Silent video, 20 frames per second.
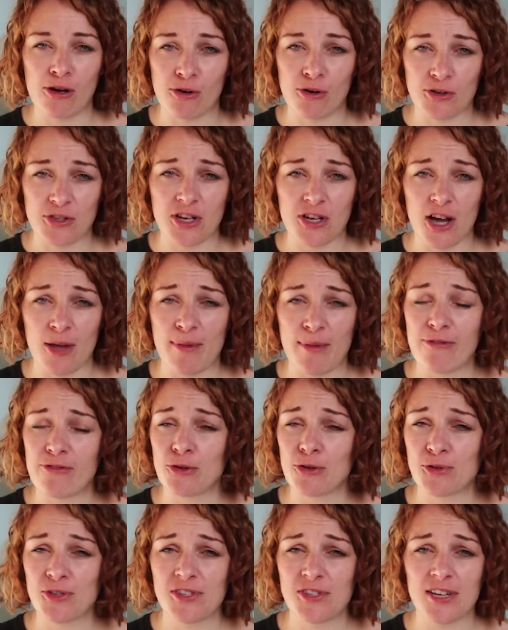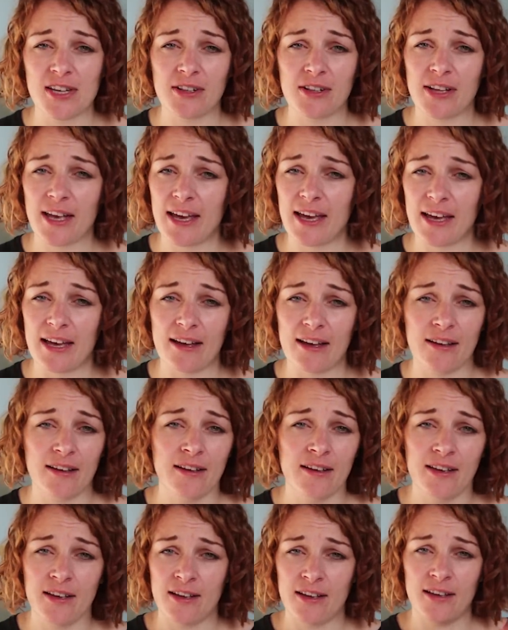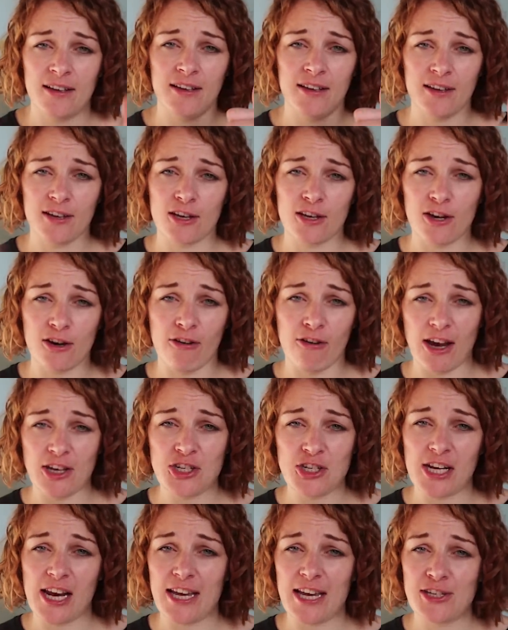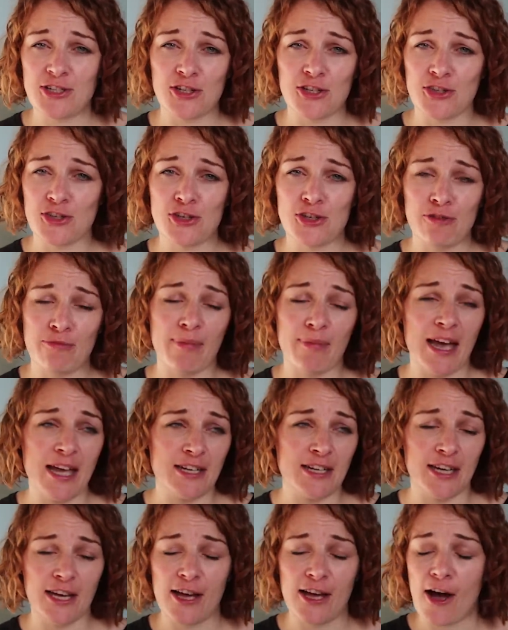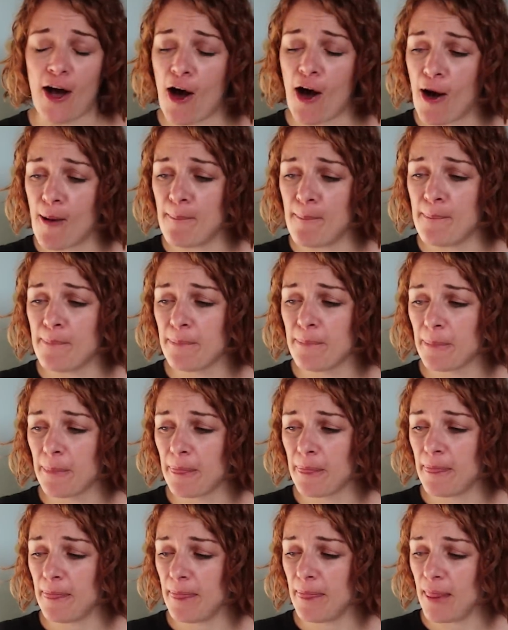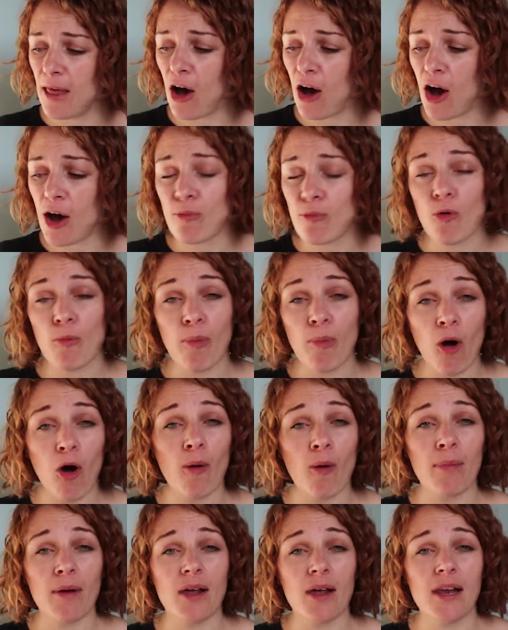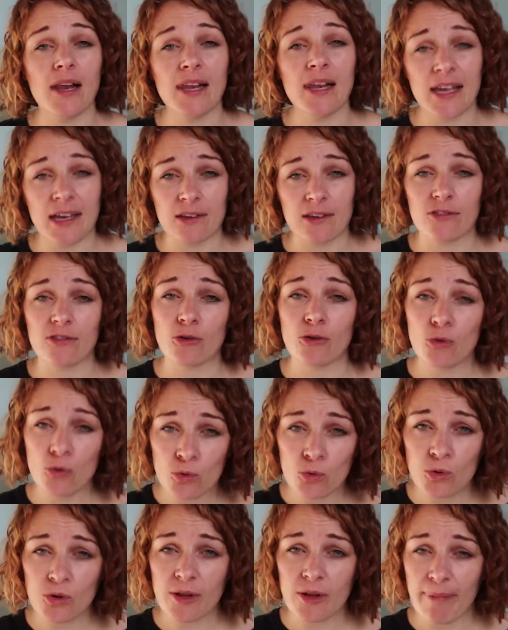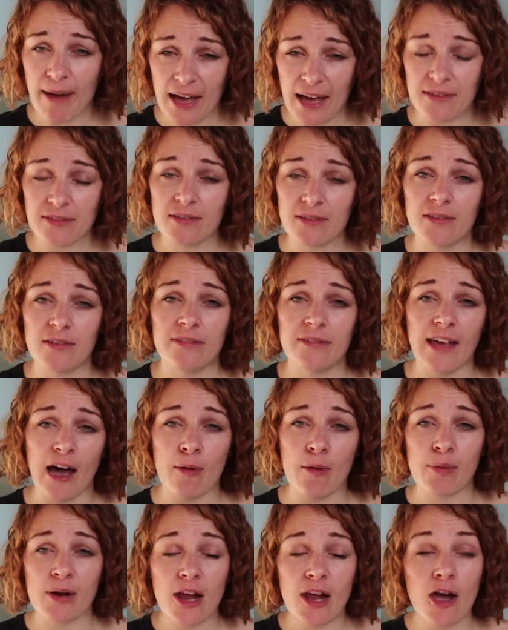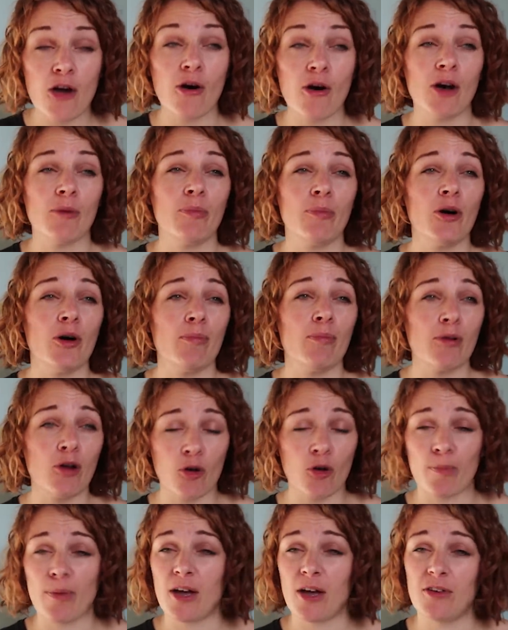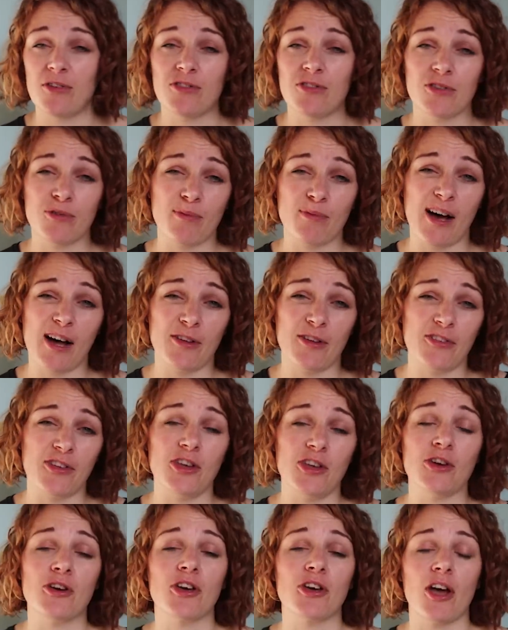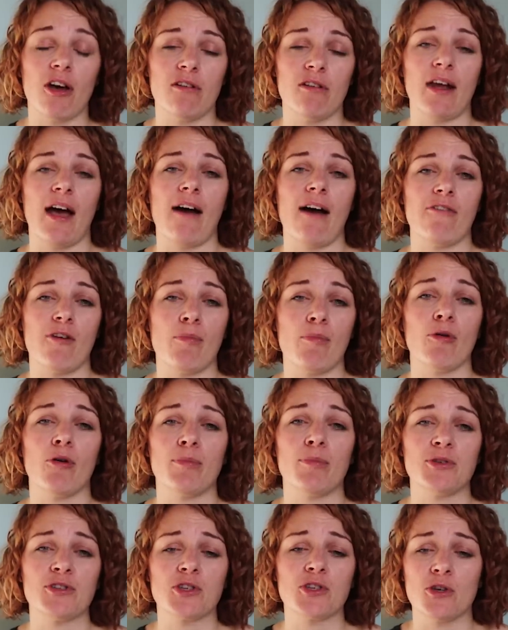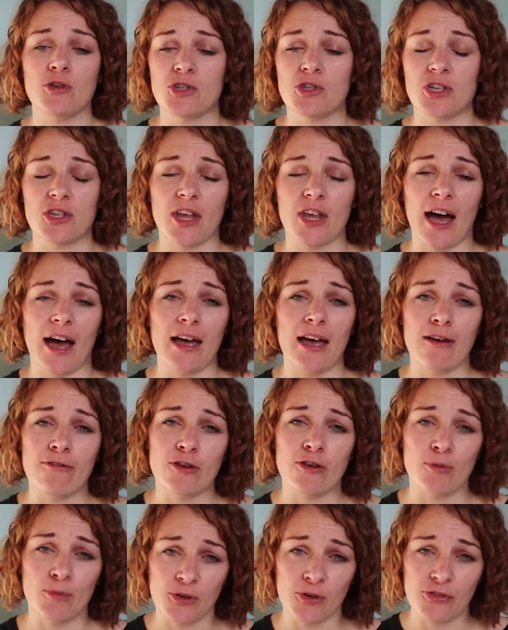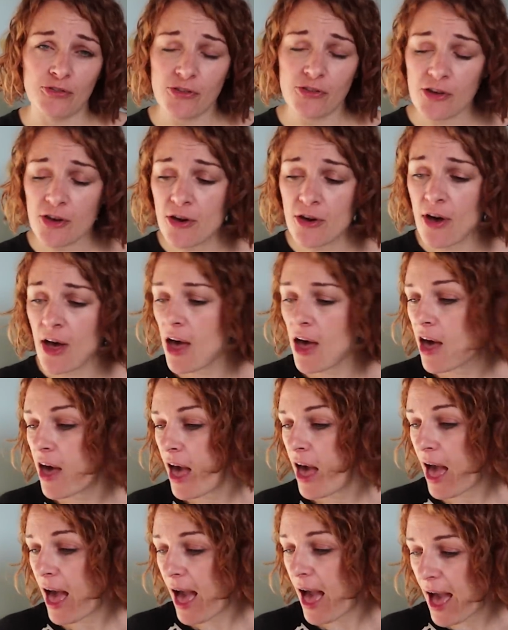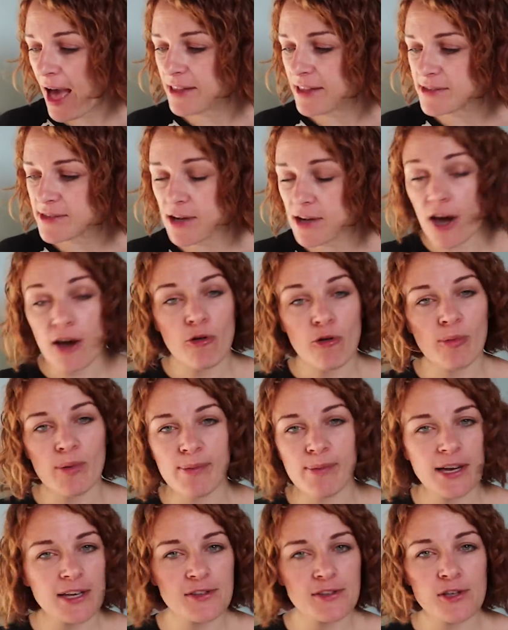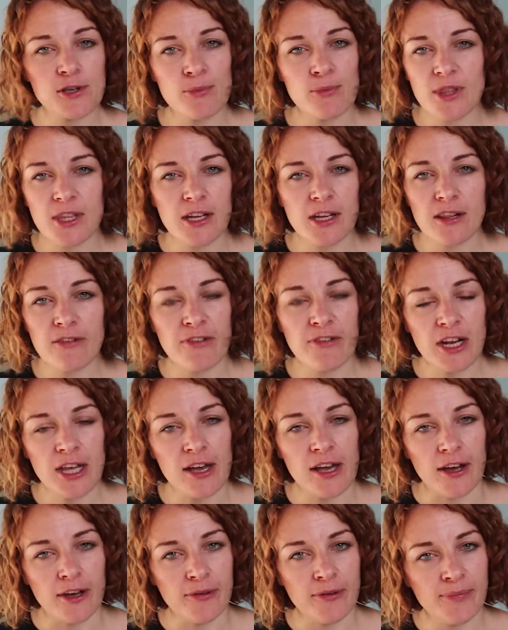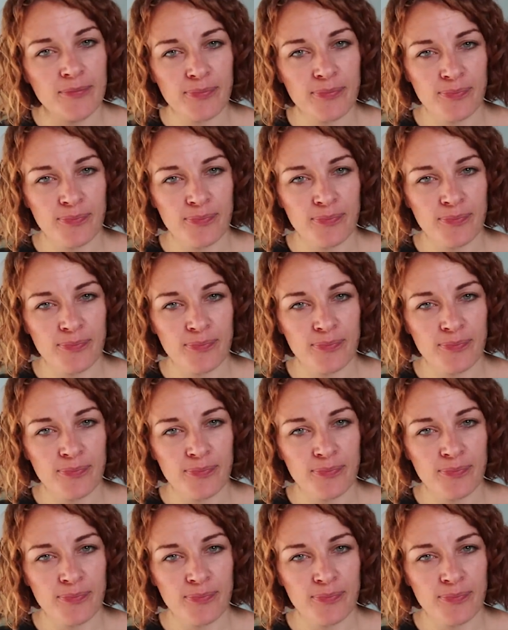long time. If you're still here, congratulations, you've made it. I will pop links to all the patterns down below. I'll put a blog post as well, so you can go and have a proper scooch at that if you want to. And I will be back soon with another video.